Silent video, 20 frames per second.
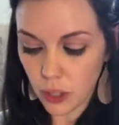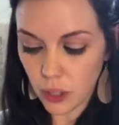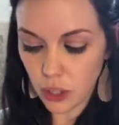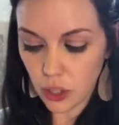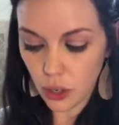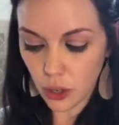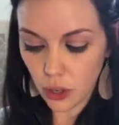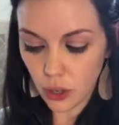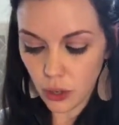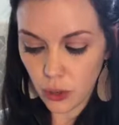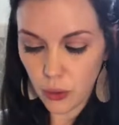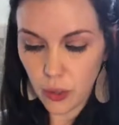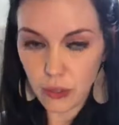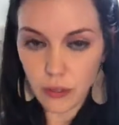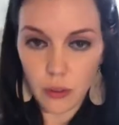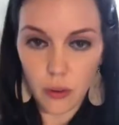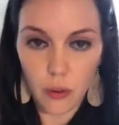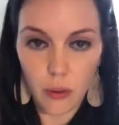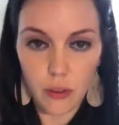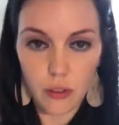to show you is
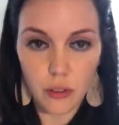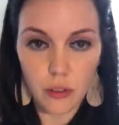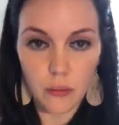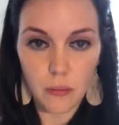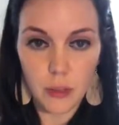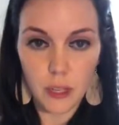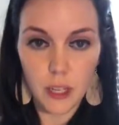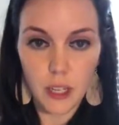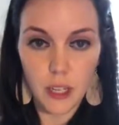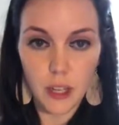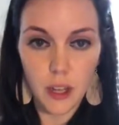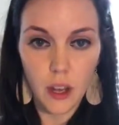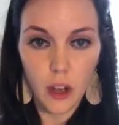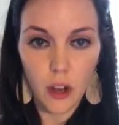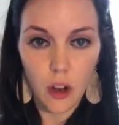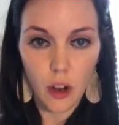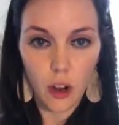going to be